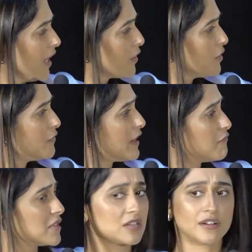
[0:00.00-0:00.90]
I don't know if
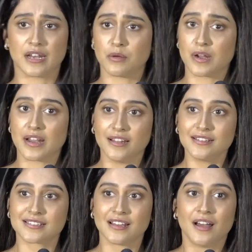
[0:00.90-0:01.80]
I've missed out anyone
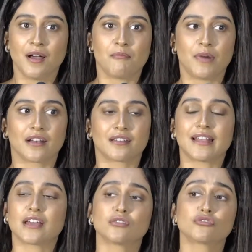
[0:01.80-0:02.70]
else but
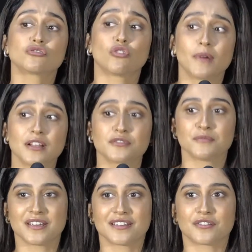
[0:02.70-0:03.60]
thank you so much for
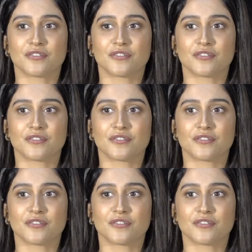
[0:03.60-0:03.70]
being here